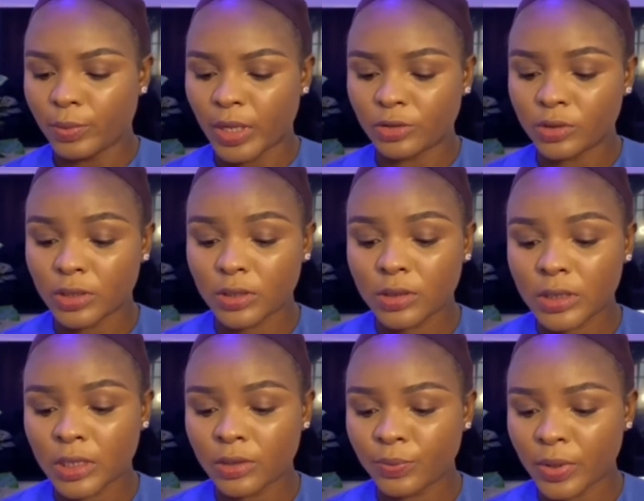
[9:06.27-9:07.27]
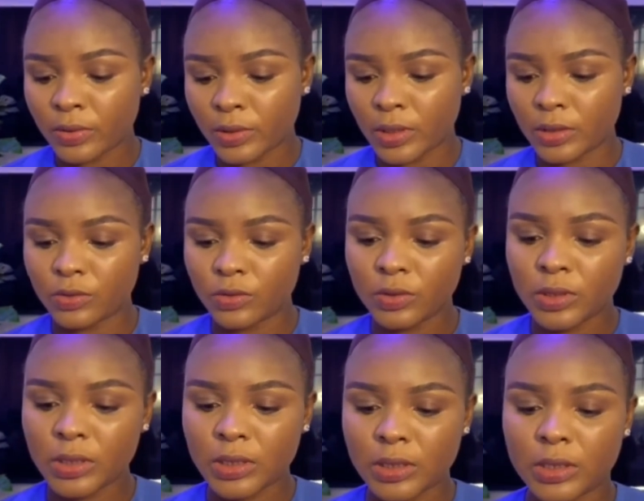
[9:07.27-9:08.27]
translucent powder. So
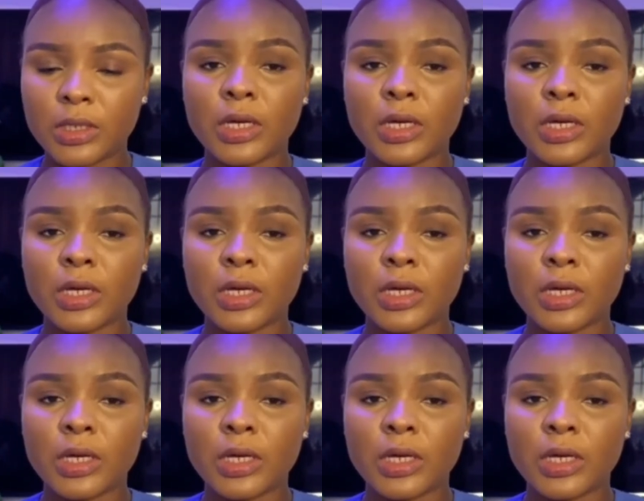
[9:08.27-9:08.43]
this is the